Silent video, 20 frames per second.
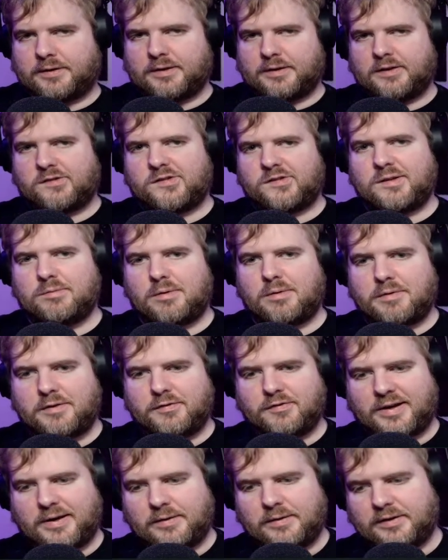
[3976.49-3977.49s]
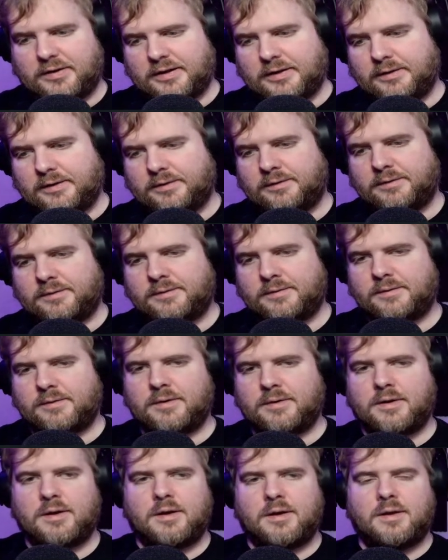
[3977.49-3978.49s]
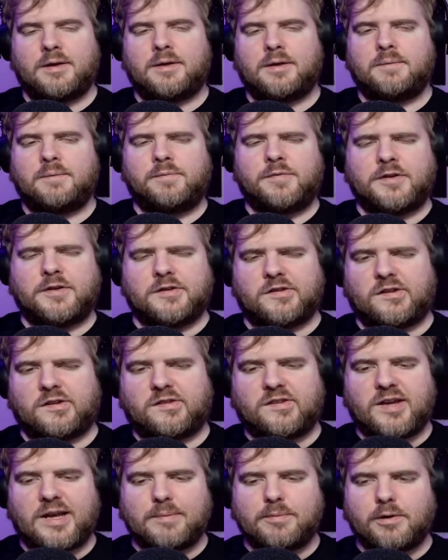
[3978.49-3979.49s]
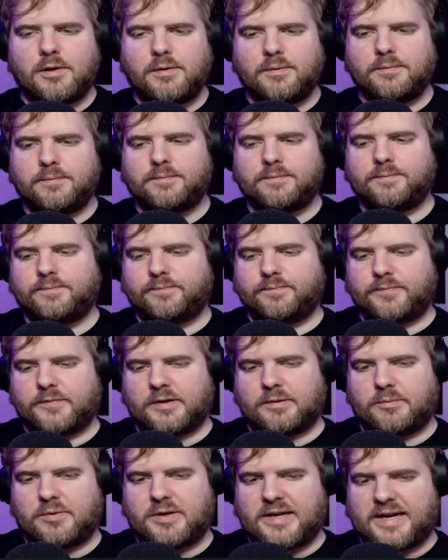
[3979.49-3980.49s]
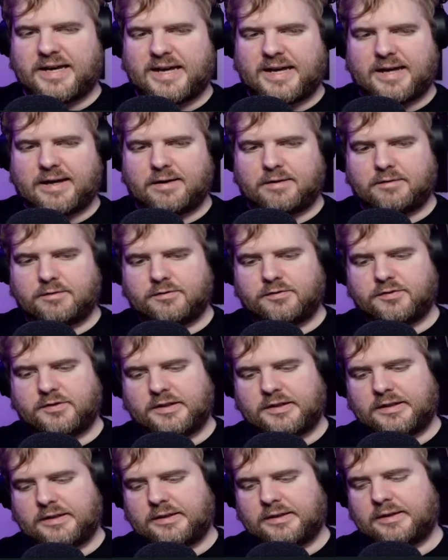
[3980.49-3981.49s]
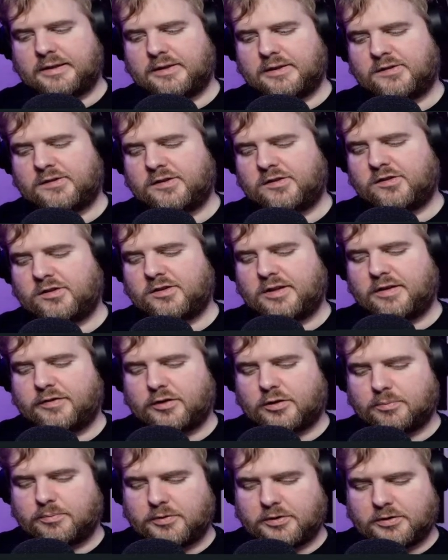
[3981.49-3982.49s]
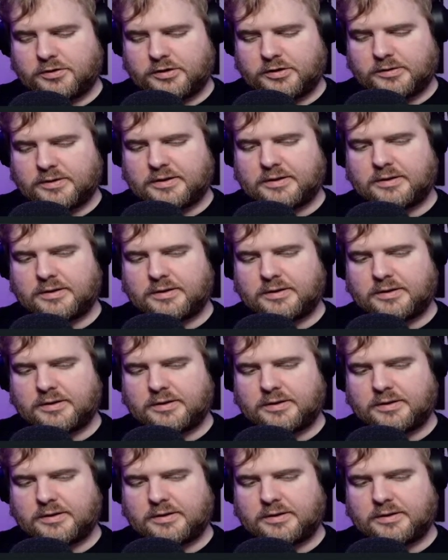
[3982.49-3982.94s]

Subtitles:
Now let's see what we found then. There's a table, and we have, let's just have the computer do it.